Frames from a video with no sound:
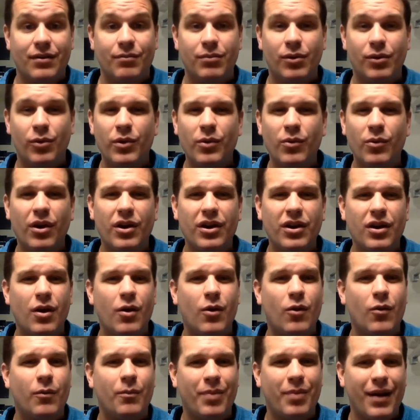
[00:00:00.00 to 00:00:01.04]
But we want to
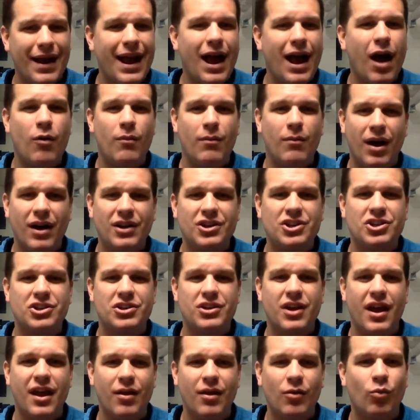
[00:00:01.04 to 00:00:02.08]
know by how much
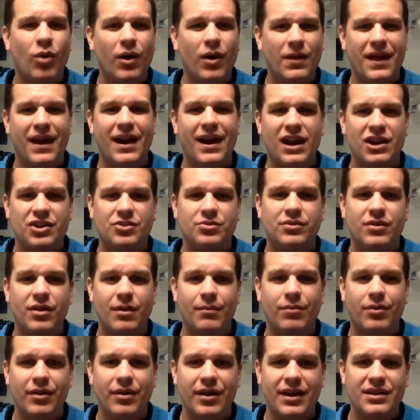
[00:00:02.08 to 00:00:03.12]
and what that actual
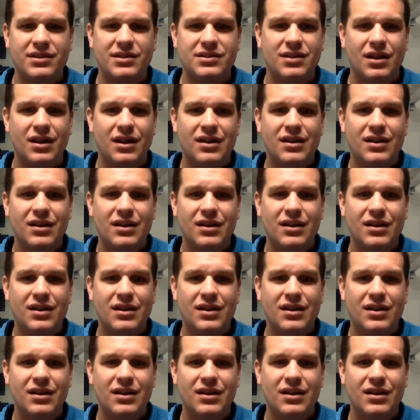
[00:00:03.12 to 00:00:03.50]
number is.